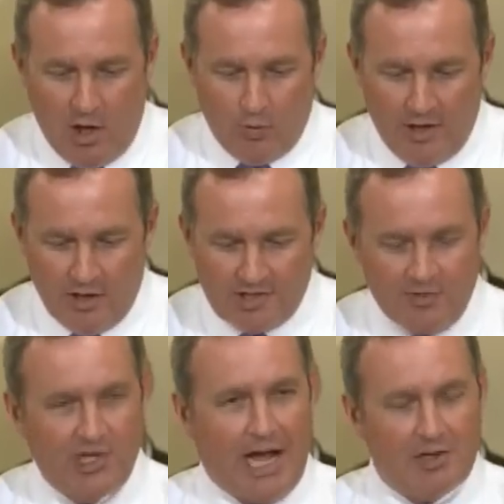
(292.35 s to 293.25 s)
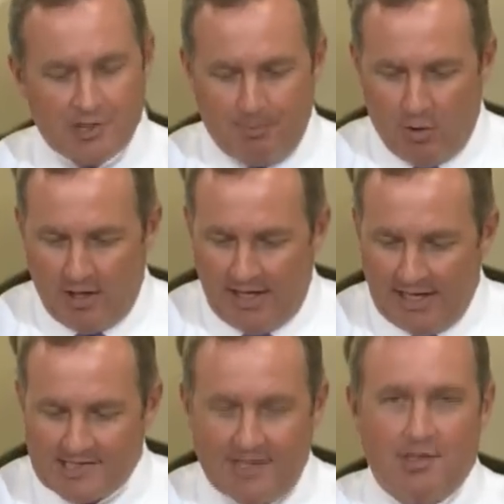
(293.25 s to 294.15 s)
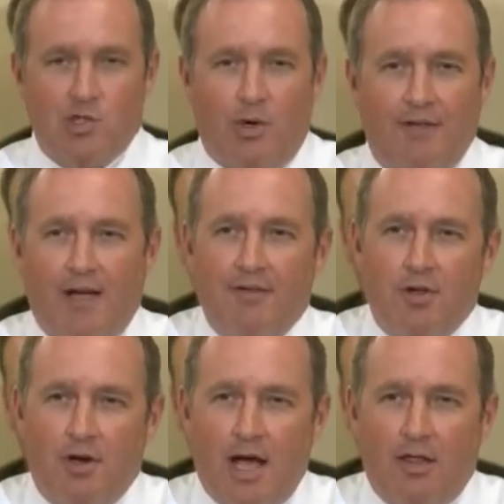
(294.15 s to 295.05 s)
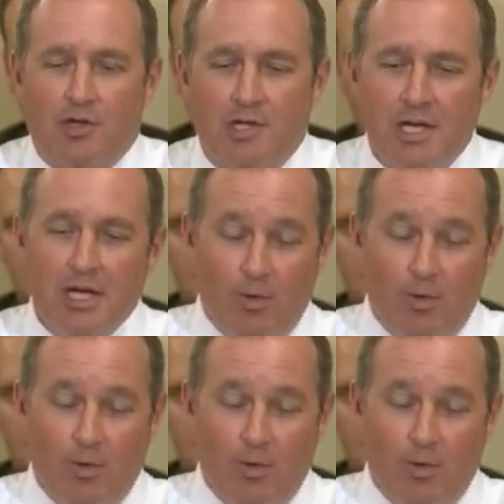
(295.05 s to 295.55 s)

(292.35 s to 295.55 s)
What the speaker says: arrears of child support in excess of $2,500.